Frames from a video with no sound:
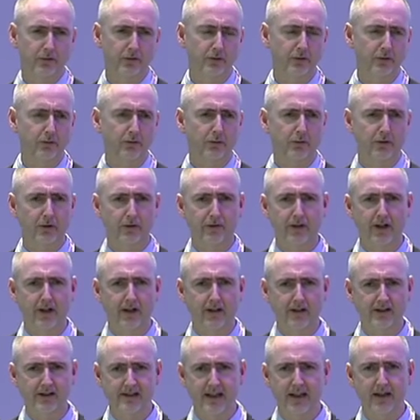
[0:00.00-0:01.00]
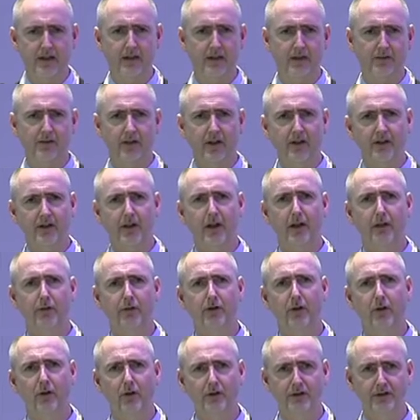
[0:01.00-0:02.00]
to one of our executives on the golf
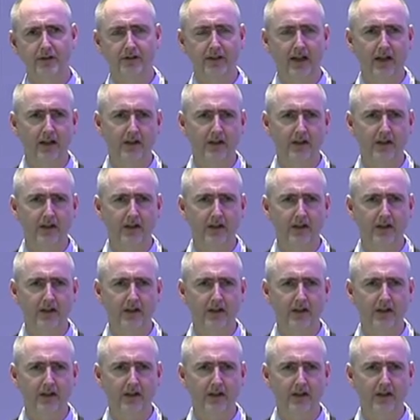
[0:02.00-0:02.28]
course and